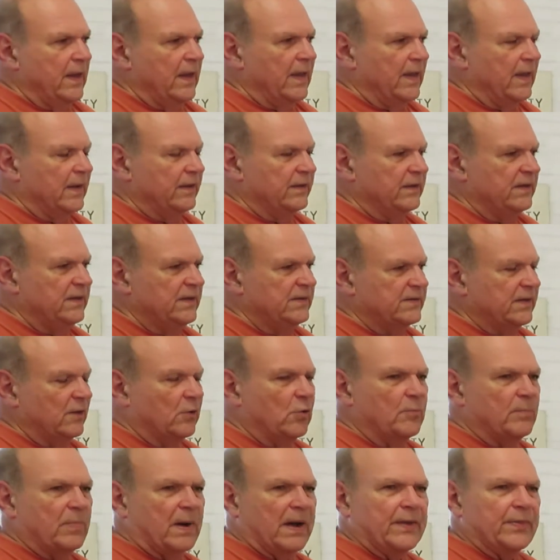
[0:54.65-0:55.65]
And he
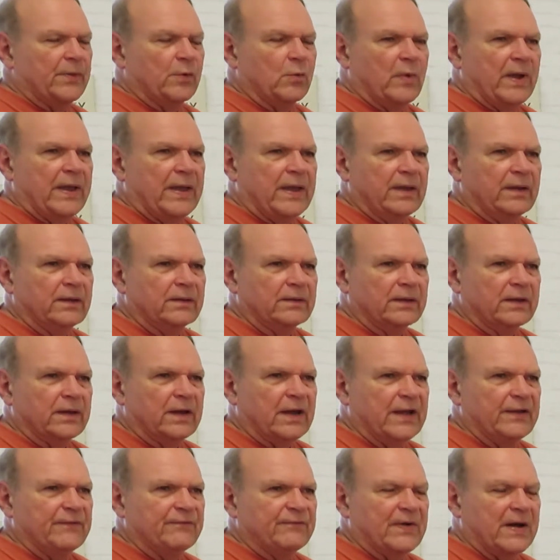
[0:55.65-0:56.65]
said, oh, by the way,
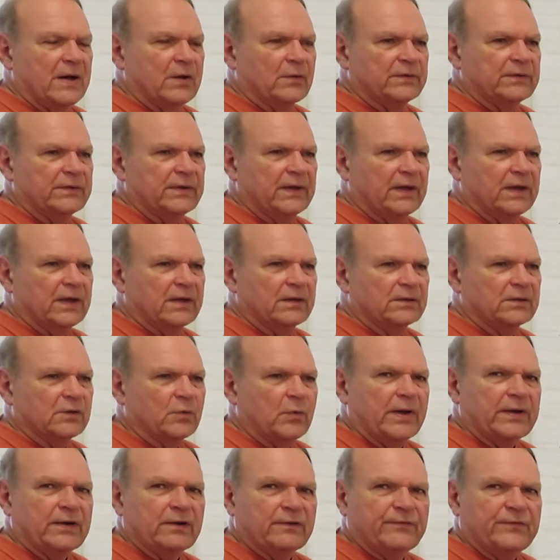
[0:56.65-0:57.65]
I found
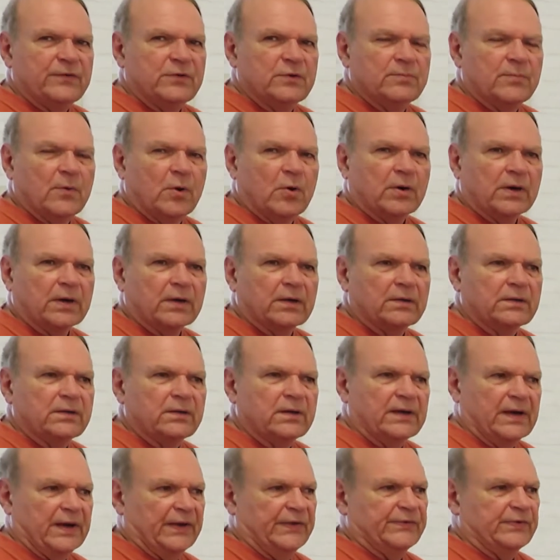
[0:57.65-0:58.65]
quite a few more.
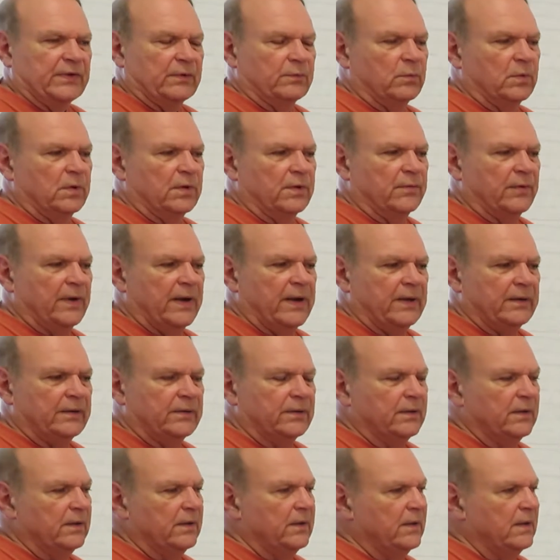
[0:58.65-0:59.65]
And I said, well,
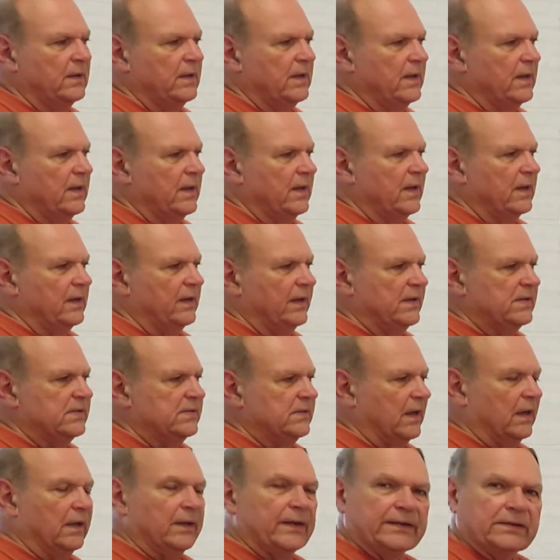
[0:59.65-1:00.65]
great. And I
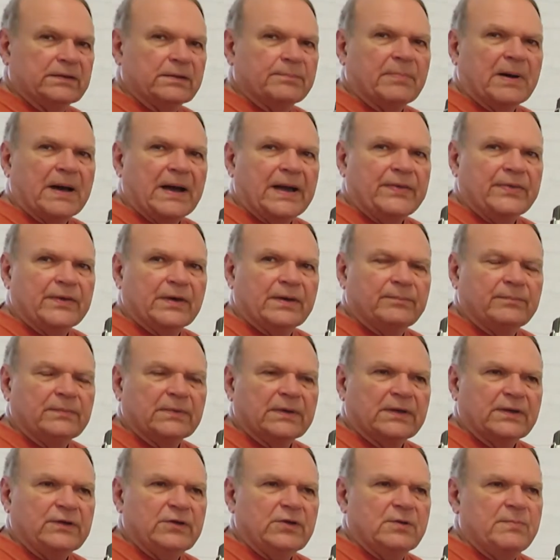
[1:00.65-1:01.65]
said, I'd like to buy them.
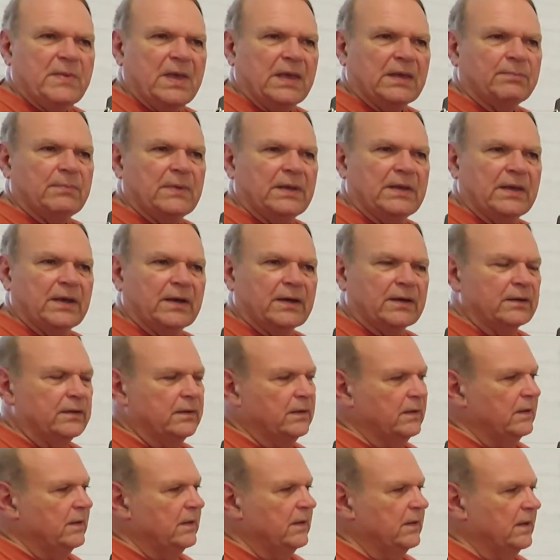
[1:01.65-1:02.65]
Can you make me a
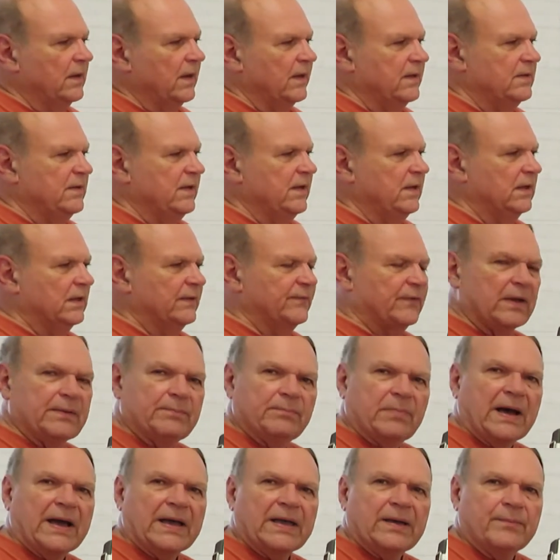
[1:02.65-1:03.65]
deal if I
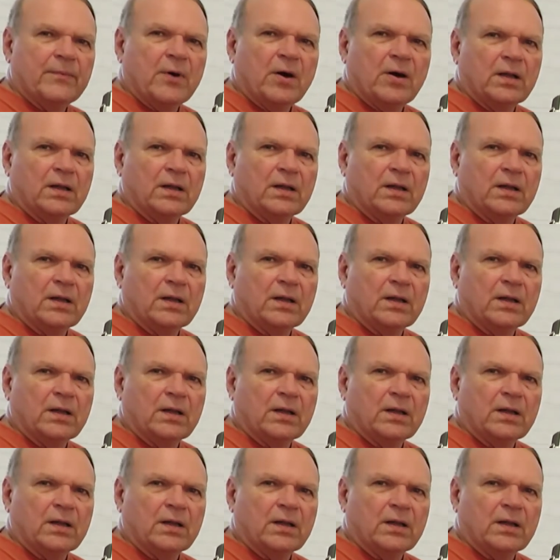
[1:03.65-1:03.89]
buy them